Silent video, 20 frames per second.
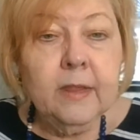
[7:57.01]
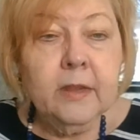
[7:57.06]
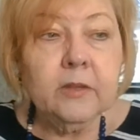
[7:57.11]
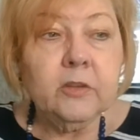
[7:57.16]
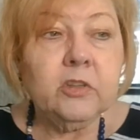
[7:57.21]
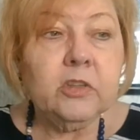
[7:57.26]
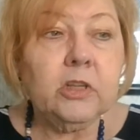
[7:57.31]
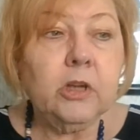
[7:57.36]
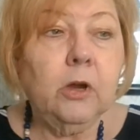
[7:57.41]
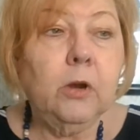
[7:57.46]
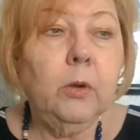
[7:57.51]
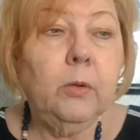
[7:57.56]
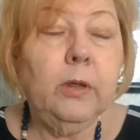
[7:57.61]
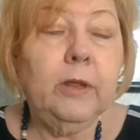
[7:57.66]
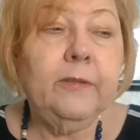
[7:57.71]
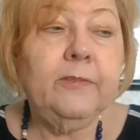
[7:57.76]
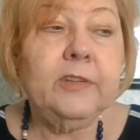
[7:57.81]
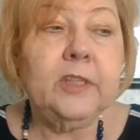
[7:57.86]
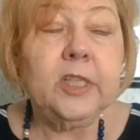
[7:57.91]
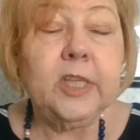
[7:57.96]
So
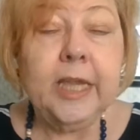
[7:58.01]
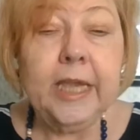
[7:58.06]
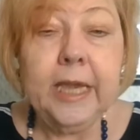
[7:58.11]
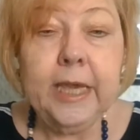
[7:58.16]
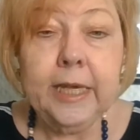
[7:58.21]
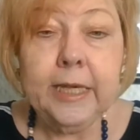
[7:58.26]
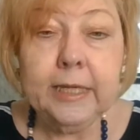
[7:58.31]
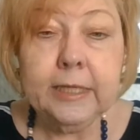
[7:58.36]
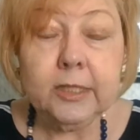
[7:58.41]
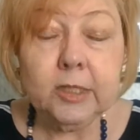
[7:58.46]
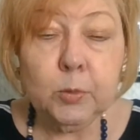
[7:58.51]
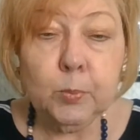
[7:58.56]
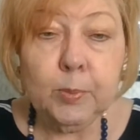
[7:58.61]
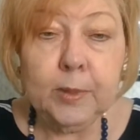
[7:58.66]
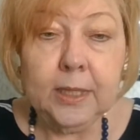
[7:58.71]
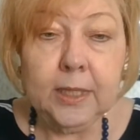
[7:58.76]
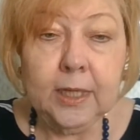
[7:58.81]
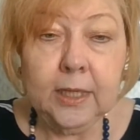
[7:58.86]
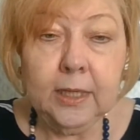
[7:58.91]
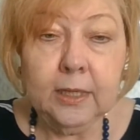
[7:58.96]
if it's King
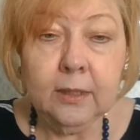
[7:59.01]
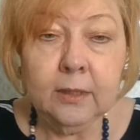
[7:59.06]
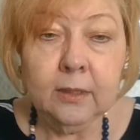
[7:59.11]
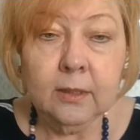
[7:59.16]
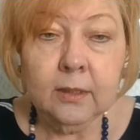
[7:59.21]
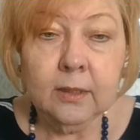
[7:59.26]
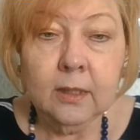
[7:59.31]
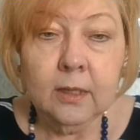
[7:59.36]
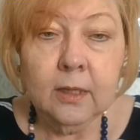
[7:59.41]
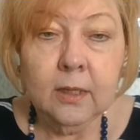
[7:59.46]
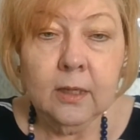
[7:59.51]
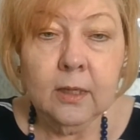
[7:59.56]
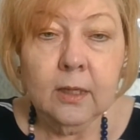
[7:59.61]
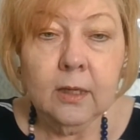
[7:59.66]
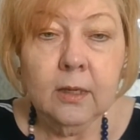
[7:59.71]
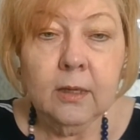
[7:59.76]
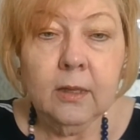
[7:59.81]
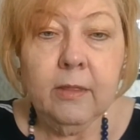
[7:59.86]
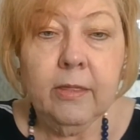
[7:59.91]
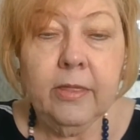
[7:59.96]
speaking,
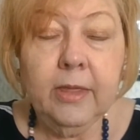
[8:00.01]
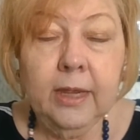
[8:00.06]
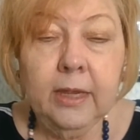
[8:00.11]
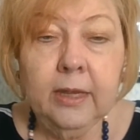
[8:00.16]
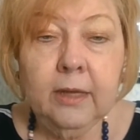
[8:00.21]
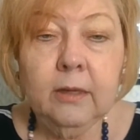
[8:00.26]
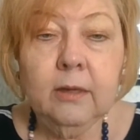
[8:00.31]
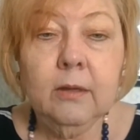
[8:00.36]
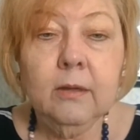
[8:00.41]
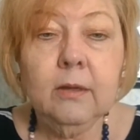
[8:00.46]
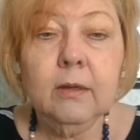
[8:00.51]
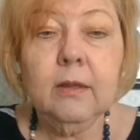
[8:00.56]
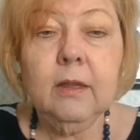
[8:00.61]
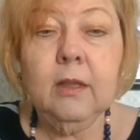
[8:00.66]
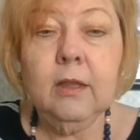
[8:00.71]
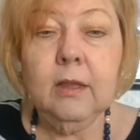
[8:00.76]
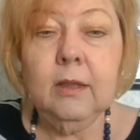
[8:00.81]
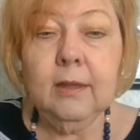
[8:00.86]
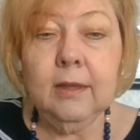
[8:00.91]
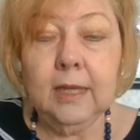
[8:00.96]
then
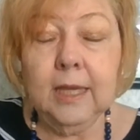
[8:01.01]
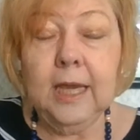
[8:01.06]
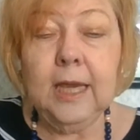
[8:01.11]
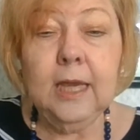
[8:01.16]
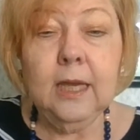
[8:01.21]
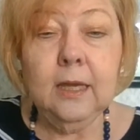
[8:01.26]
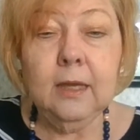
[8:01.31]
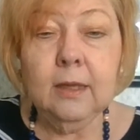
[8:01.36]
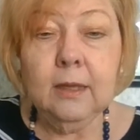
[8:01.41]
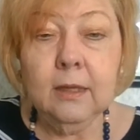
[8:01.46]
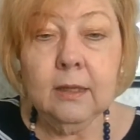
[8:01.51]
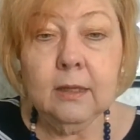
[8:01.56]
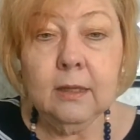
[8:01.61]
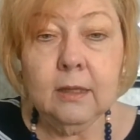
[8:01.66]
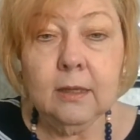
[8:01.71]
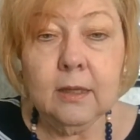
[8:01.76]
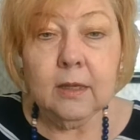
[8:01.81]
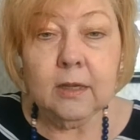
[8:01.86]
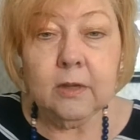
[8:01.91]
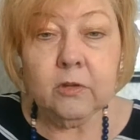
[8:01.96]
King
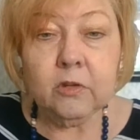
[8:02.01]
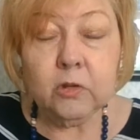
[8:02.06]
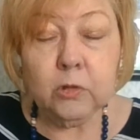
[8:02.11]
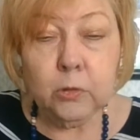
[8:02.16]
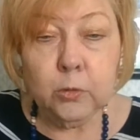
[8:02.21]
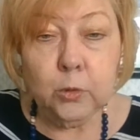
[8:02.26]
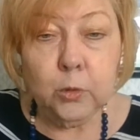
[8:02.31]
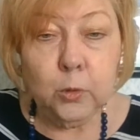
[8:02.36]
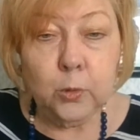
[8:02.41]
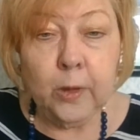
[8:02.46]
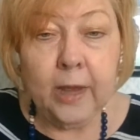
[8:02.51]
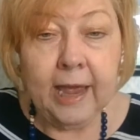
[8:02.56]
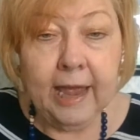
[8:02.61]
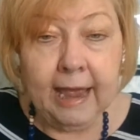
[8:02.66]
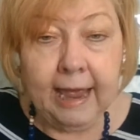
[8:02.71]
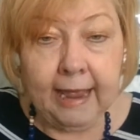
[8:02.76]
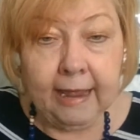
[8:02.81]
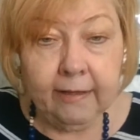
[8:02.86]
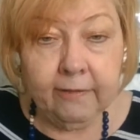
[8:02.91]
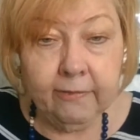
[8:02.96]
is who you
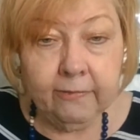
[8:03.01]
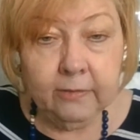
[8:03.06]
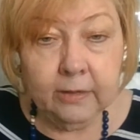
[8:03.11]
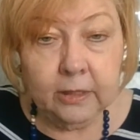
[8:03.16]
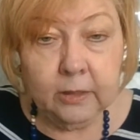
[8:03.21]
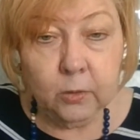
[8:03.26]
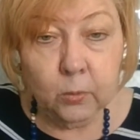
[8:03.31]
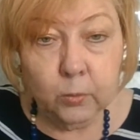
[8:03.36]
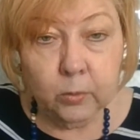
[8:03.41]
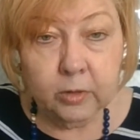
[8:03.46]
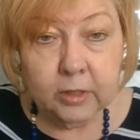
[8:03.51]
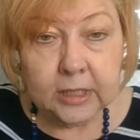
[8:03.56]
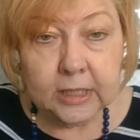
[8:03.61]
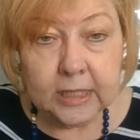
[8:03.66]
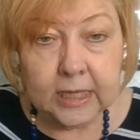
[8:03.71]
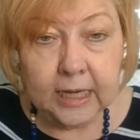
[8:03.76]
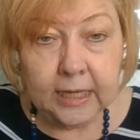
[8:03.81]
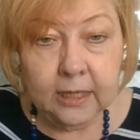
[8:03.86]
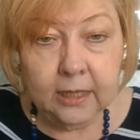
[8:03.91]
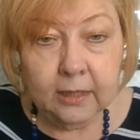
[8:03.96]
have in the works
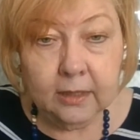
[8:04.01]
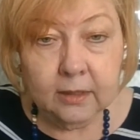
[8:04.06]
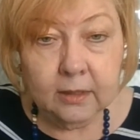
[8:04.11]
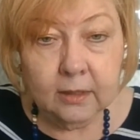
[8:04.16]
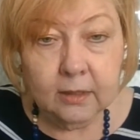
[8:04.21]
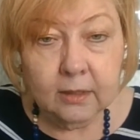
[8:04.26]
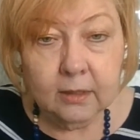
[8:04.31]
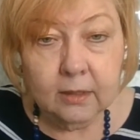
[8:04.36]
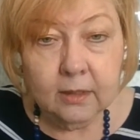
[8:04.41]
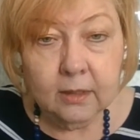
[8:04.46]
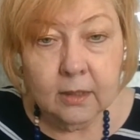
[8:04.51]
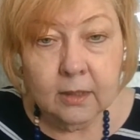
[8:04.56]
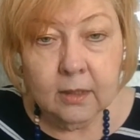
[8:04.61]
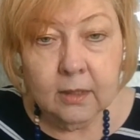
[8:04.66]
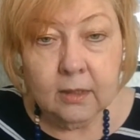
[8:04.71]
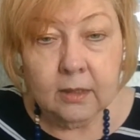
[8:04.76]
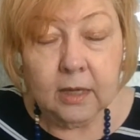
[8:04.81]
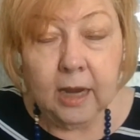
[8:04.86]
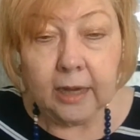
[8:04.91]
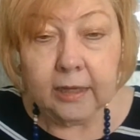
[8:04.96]
cited,
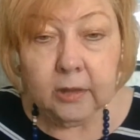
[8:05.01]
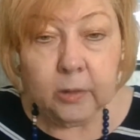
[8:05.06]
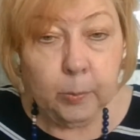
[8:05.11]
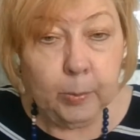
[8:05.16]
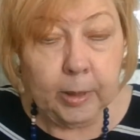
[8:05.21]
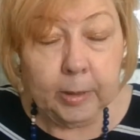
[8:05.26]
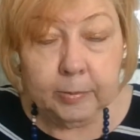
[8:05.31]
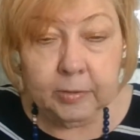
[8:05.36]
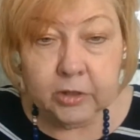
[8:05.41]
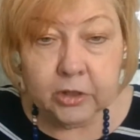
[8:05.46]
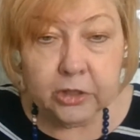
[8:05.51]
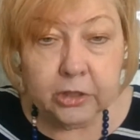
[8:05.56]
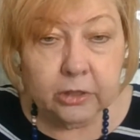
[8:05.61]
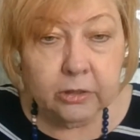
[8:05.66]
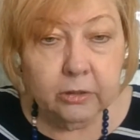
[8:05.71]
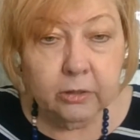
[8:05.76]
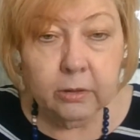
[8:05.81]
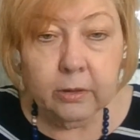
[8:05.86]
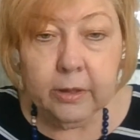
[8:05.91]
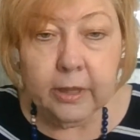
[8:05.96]
not the
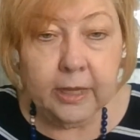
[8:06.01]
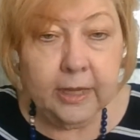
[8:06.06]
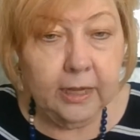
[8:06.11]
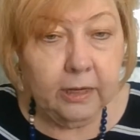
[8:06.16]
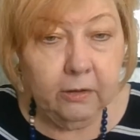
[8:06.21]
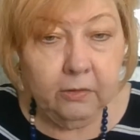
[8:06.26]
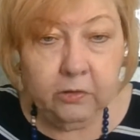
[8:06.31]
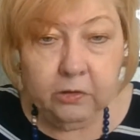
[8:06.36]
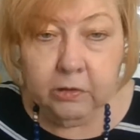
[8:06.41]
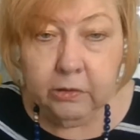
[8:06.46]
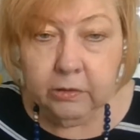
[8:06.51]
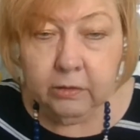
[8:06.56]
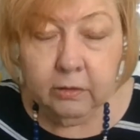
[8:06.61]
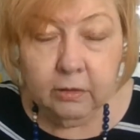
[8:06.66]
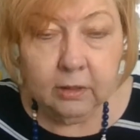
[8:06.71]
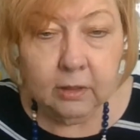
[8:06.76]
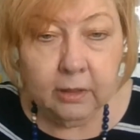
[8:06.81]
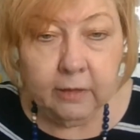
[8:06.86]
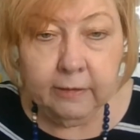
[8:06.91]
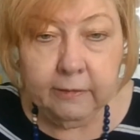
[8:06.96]
publisher or the
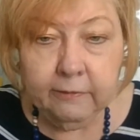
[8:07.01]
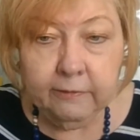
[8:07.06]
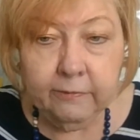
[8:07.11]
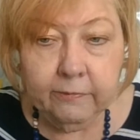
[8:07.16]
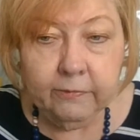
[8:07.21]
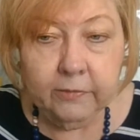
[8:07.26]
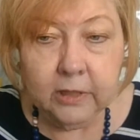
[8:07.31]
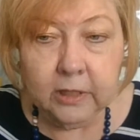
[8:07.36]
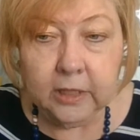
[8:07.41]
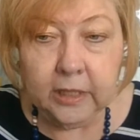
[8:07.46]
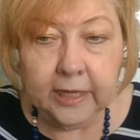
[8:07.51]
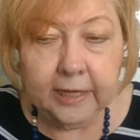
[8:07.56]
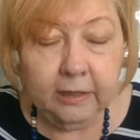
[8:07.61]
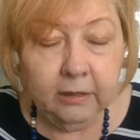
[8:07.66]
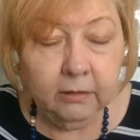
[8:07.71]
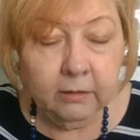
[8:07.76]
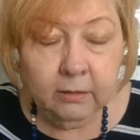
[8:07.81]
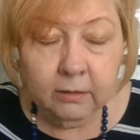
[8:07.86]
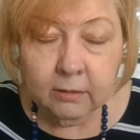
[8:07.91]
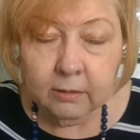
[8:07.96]
editor of the
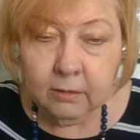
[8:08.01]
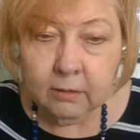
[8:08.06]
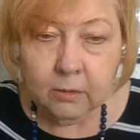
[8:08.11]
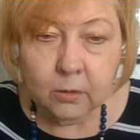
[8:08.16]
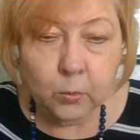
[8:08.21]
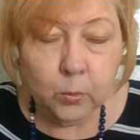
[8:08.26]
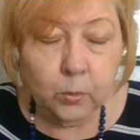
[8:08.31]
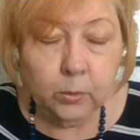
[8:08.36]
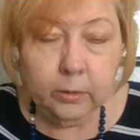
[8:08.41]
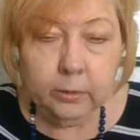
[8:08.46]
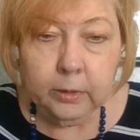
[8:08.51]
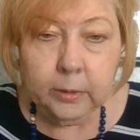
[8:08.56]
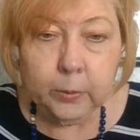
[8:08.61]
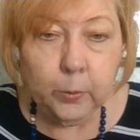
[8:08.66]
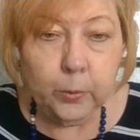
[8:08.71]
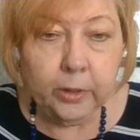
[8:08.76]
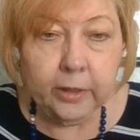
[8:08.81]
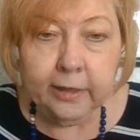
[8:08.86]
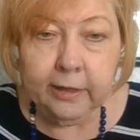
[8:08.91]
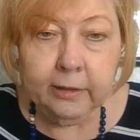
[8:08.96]
letter or
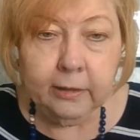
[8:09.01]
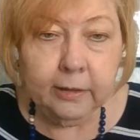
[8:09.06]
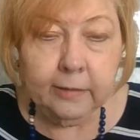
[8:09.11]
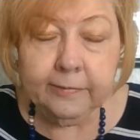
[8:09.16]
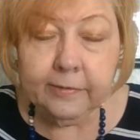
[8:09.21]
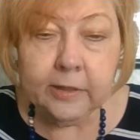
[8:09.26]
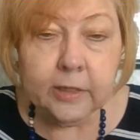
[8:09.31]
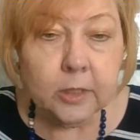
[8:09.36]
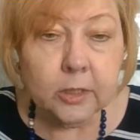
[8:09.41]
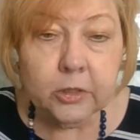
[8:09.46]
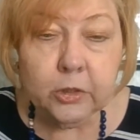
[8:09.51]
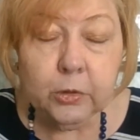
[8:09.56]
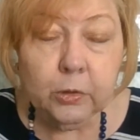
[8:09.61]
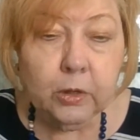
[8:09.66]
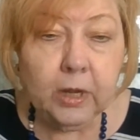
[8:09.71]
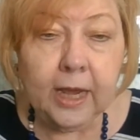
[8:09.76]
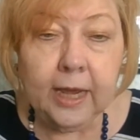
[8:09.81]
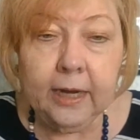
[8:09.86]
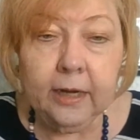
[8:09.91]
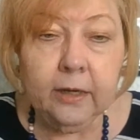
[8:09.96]
wherever else you
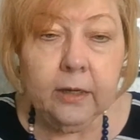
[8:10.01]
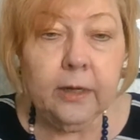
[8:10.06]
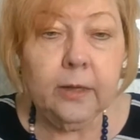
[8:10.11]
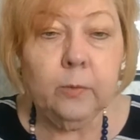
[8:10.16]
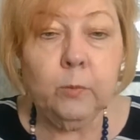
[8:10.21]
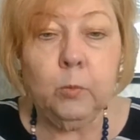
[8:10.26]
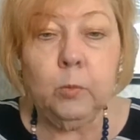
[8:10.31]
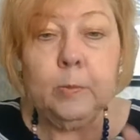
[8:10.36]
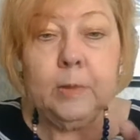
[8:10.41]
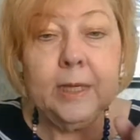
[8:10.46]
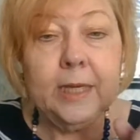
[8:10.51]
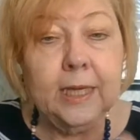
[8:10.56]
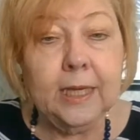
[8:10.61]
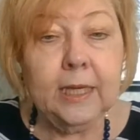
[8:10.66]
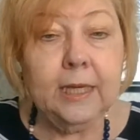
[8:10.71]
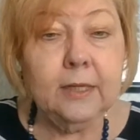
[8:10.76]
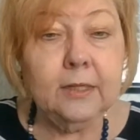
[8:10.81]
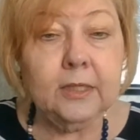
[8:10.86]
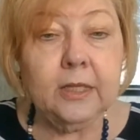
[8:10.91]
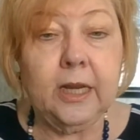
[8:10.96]
got it. It would be
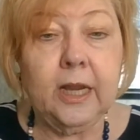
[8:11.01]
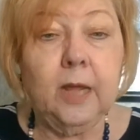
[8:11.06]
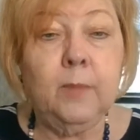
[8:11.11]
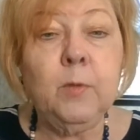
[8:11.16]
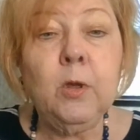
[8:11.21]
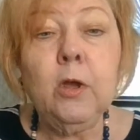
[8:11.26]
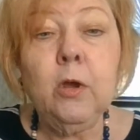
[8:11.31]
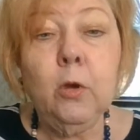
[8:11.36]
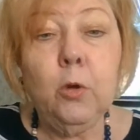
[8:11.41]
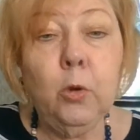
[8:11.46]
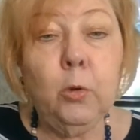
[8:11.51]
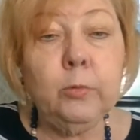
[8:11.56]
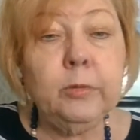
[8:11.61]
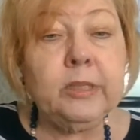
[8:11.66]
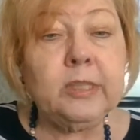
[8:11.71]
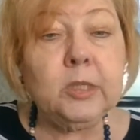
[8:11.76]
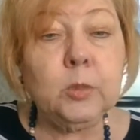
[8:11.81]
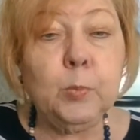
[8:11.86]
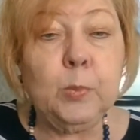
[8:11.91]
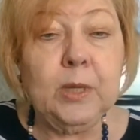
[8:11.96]
King's name. Who
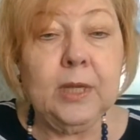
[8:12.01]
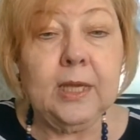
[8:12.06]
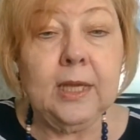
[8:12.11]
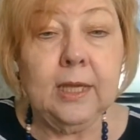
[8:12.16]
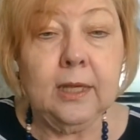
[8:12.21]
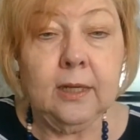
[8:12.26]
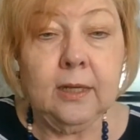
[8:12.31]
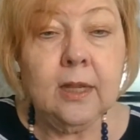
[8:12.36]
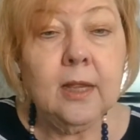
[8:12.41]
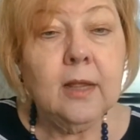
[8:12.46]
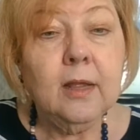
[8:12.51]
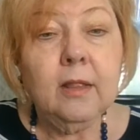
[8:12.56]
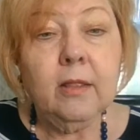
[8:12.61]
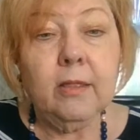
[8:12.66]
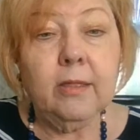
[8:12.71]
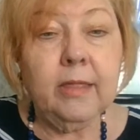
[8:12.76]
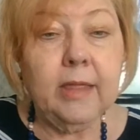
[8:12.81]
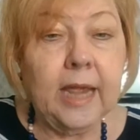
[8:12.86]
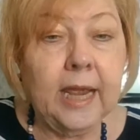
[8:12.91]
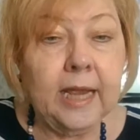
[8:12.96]
is speaking?
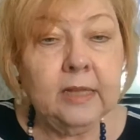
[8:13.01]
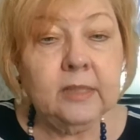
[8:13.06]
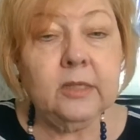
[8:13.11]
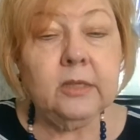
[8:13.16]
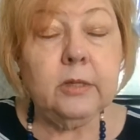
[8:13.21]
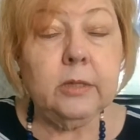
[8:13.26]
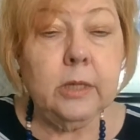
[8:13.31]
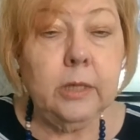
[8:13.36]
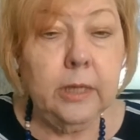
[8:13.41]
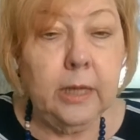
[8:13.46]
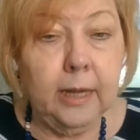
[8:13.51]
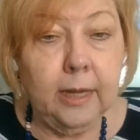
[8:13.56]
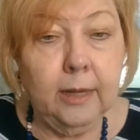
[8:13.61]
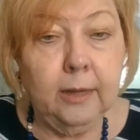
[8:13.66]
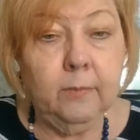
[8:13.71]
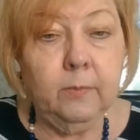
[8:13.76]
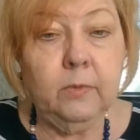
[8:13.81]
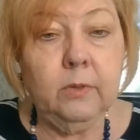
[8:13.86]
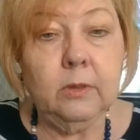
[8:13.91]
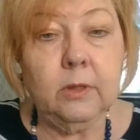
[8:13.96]
That's the
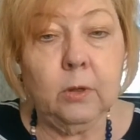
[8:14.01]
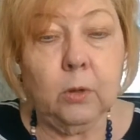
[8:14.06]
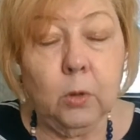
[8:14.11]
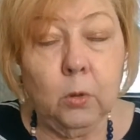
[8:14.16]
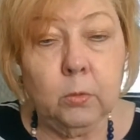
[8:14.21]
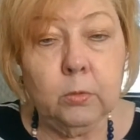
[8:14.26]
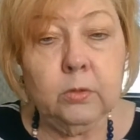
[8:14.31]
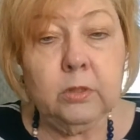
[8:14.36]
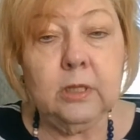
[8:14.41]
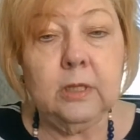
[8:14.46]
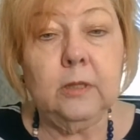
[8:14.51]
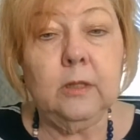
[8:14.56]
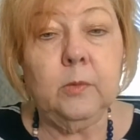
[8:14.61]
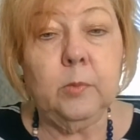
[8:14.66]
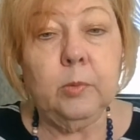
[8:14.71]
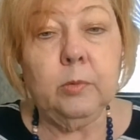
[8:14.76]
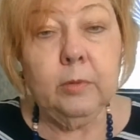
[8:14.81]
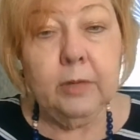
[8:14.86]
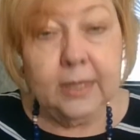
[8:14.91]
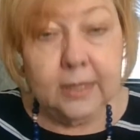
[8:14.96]
name that goes in the
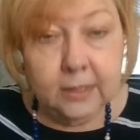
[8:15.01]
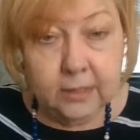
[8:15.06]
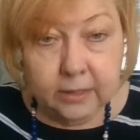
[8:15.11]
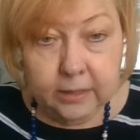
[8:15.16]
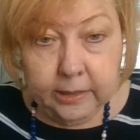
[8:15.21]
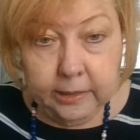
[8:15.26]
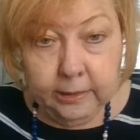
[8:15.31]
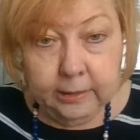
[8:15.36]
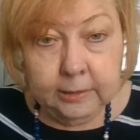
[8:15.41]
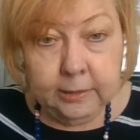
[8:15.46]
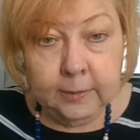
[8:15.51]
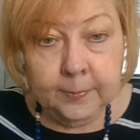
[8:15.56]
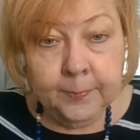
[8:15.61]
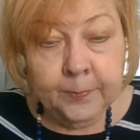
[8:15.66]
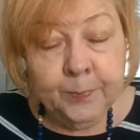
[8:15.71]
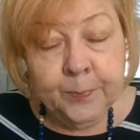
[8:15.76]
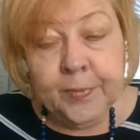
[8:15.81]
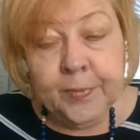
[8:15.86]
parentheses.